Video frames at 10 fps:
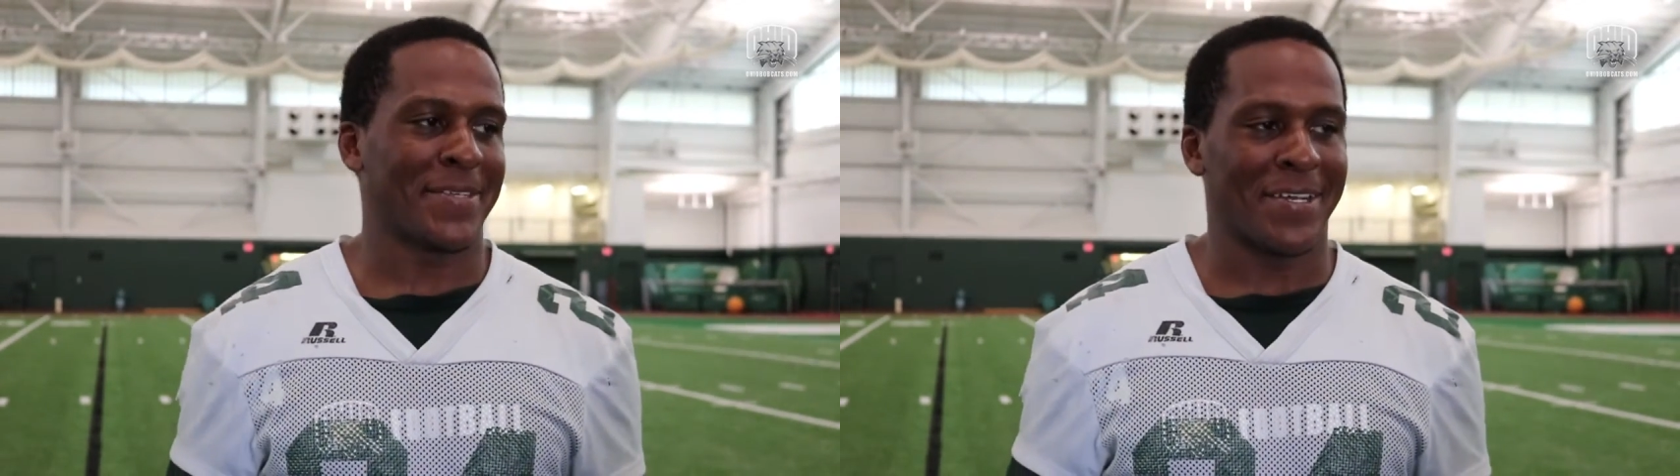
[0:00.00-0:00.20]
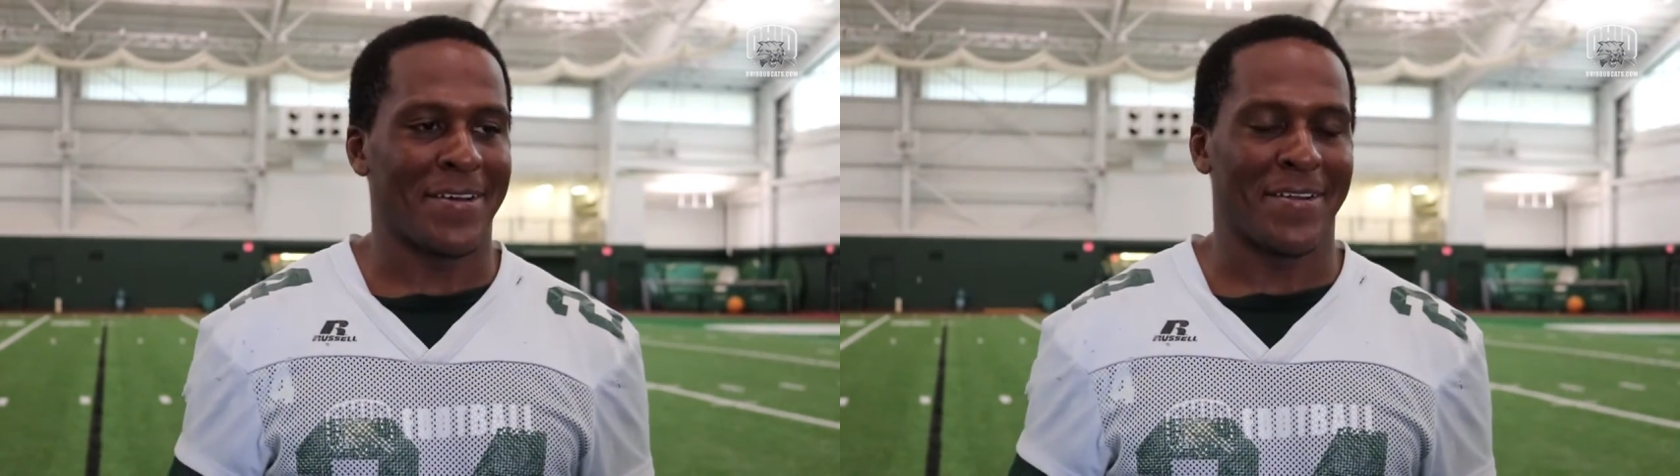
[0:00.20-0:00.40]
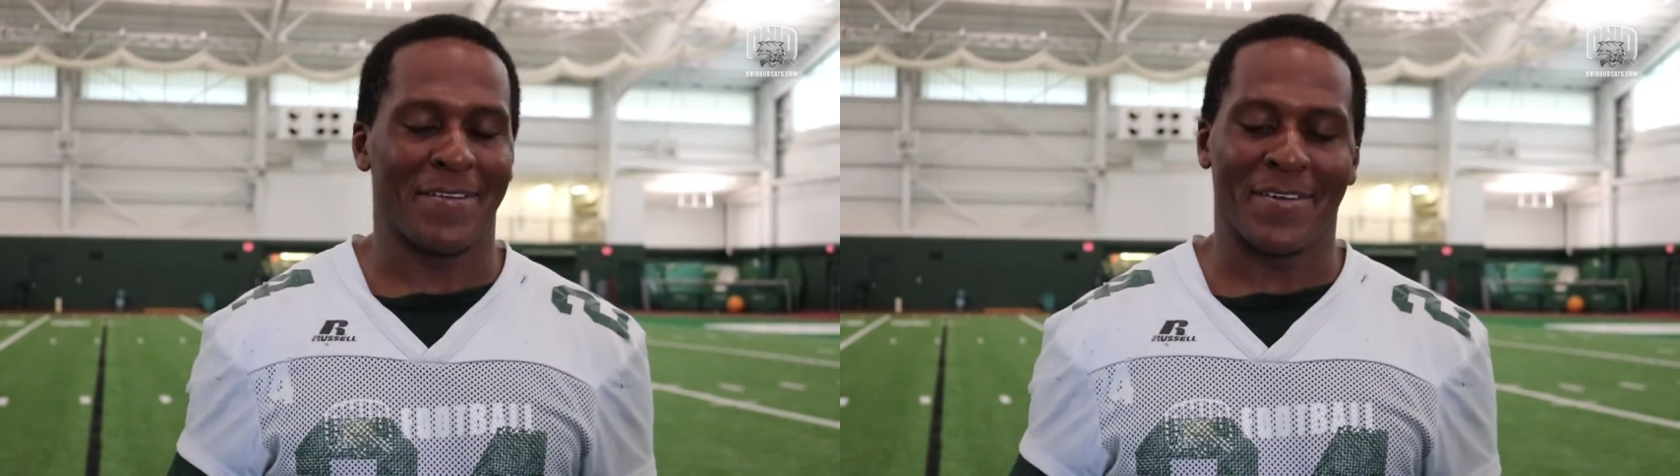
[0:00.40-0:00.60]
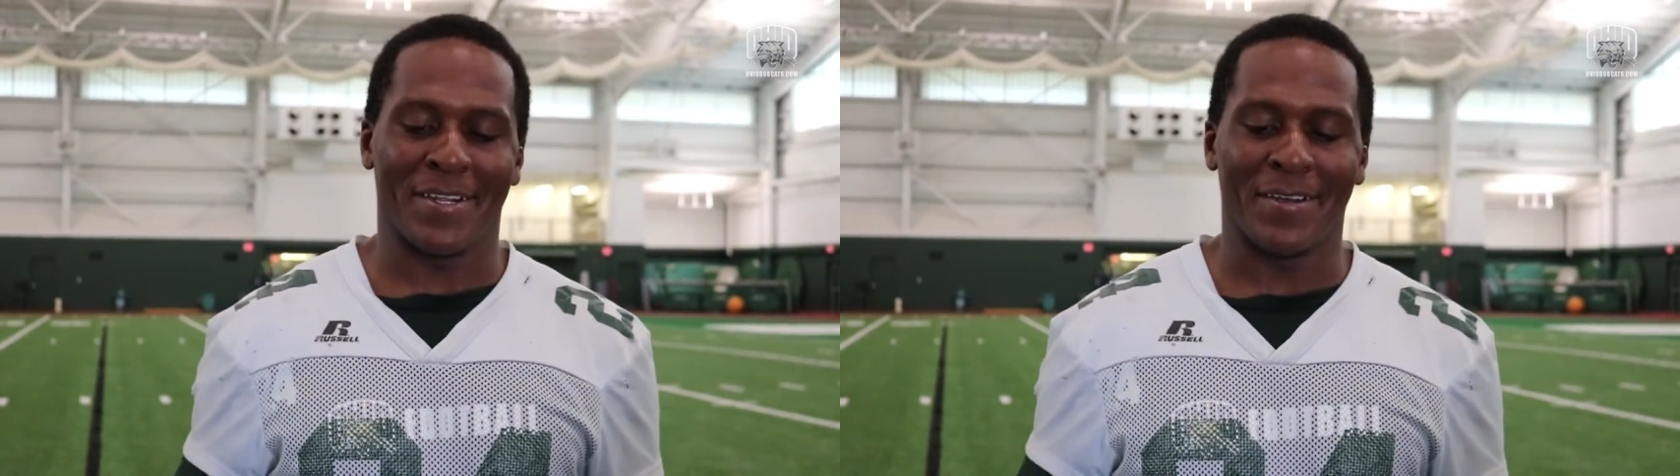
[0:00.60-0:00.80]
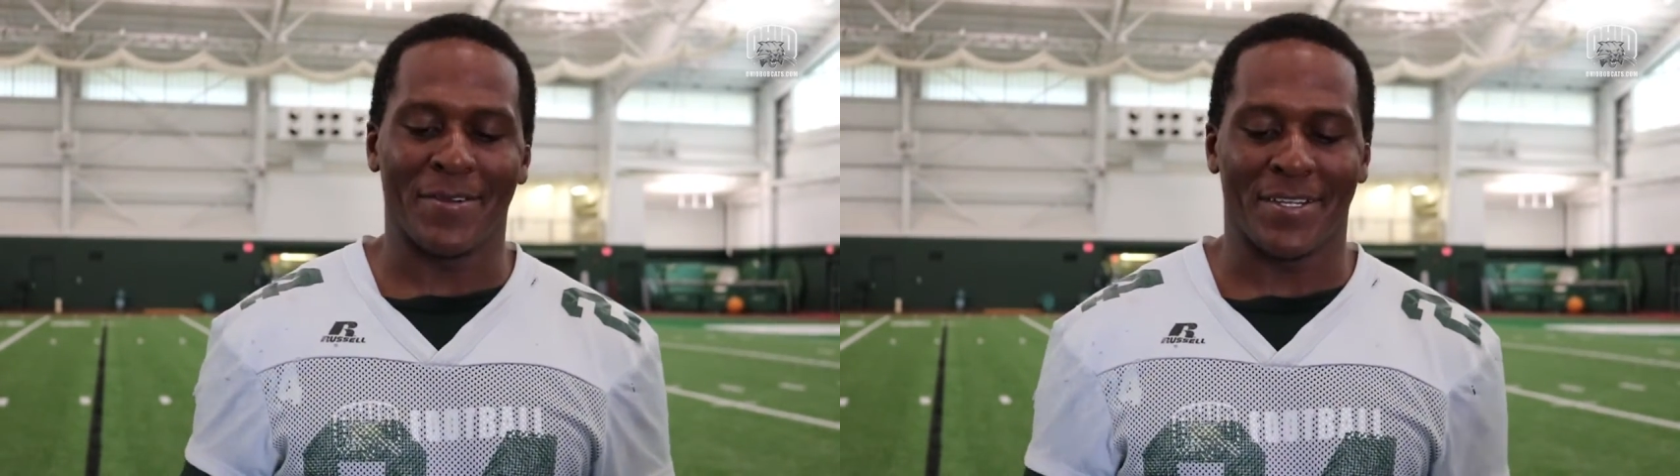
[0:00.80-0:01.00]
called, you
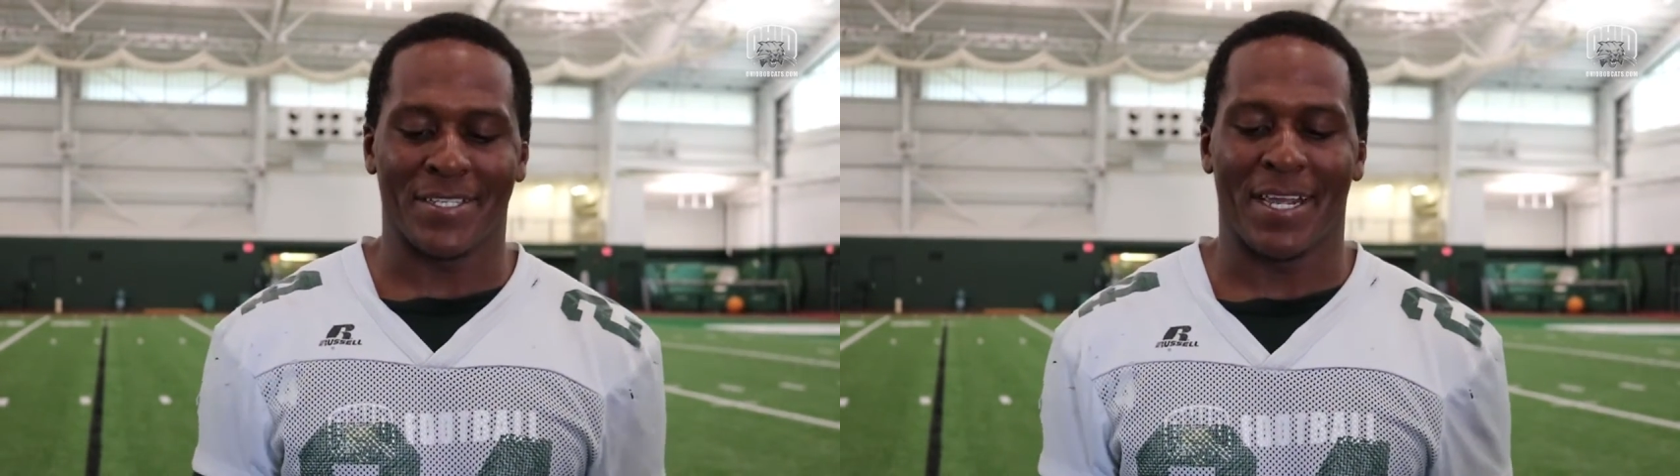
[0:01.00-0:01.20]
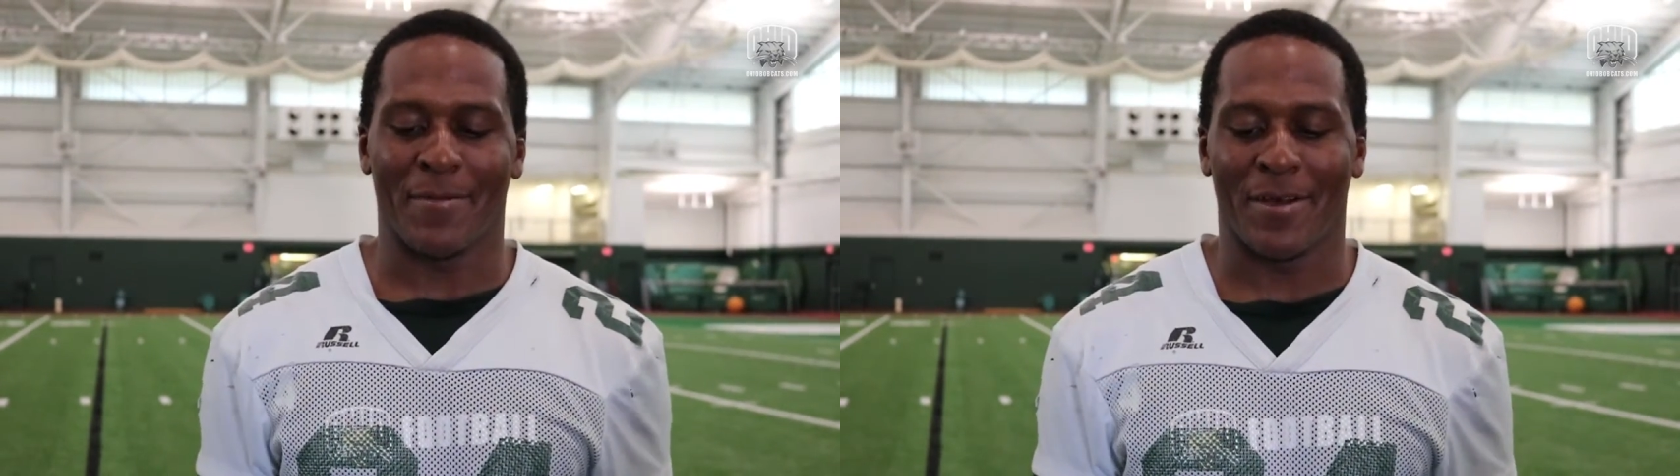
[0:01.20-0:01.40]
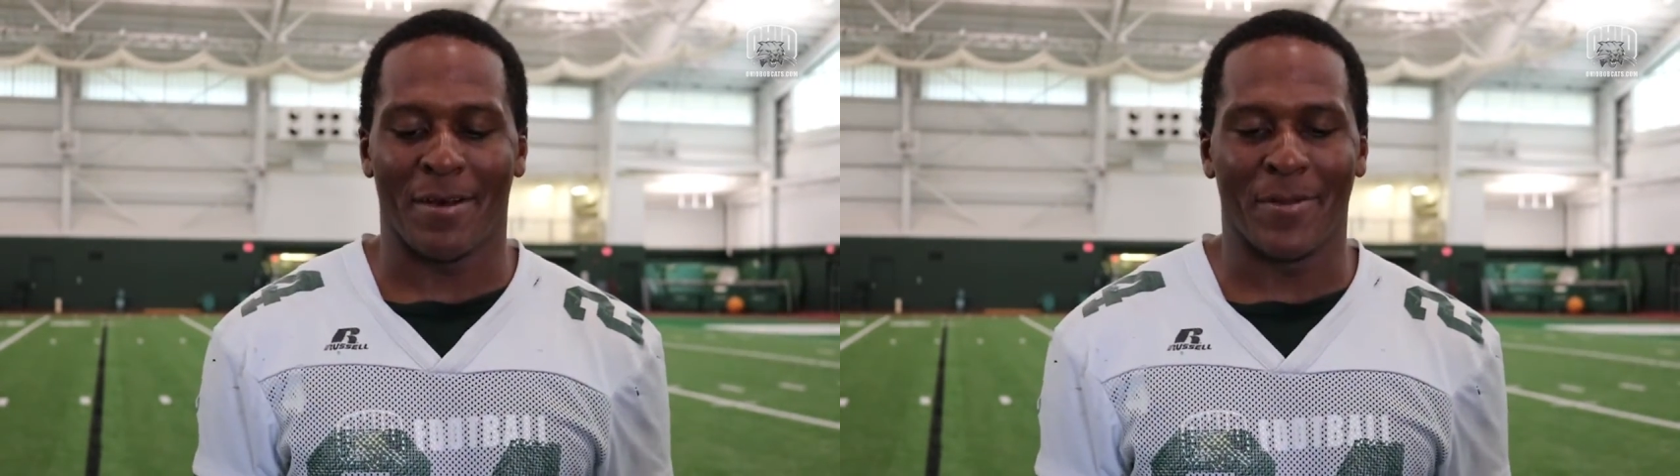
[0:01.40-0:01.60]
don't get your name called.